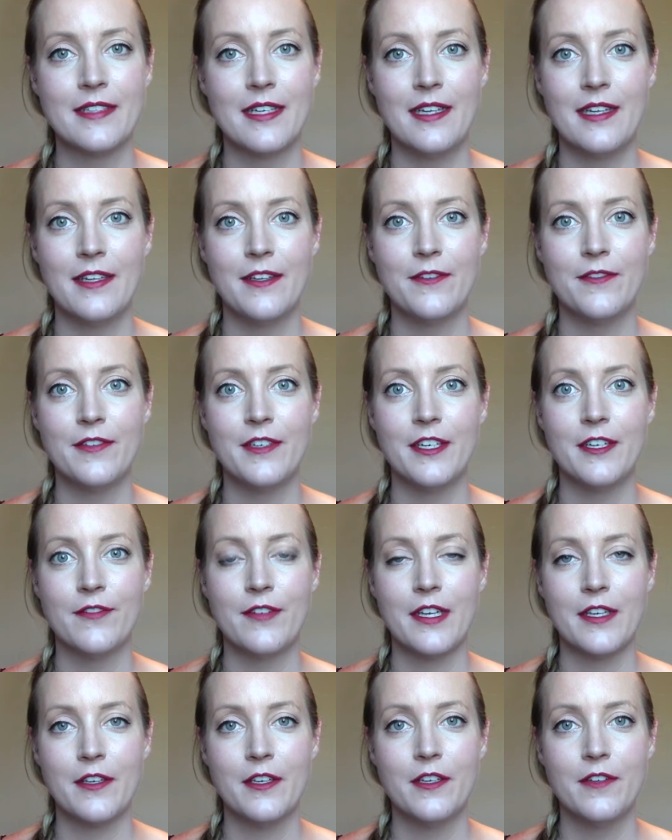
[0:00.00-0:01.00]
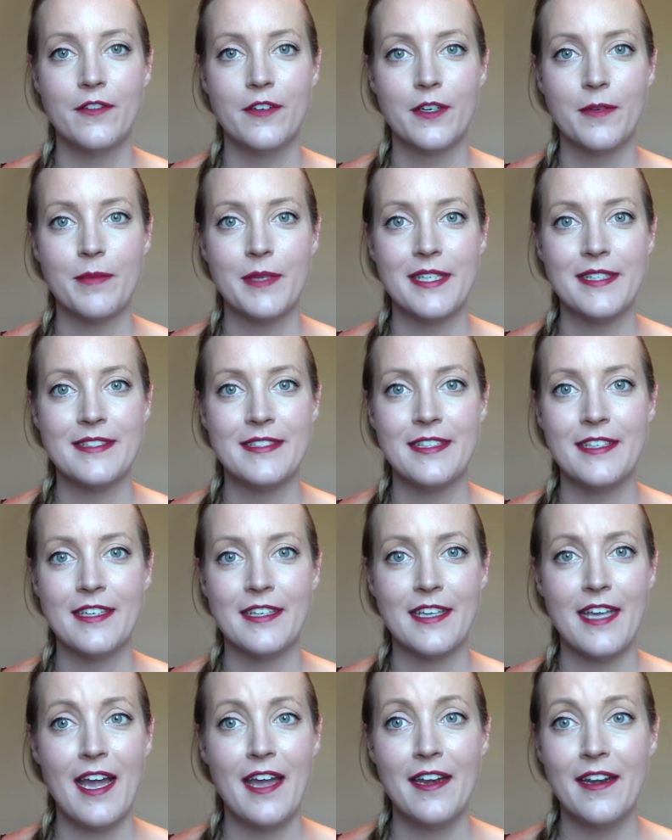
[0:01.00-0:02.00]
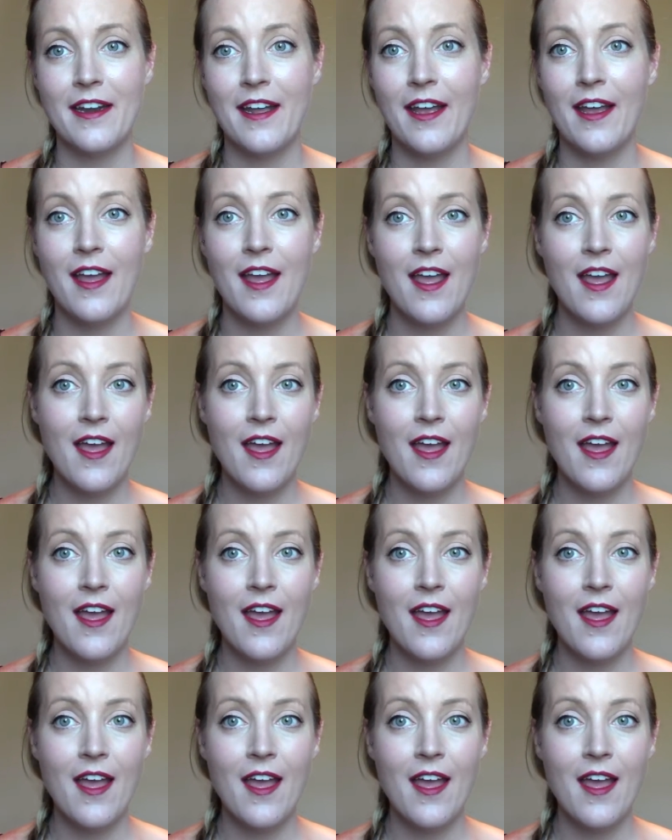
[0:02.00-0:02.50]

I live near Vancouver, BC in Canada.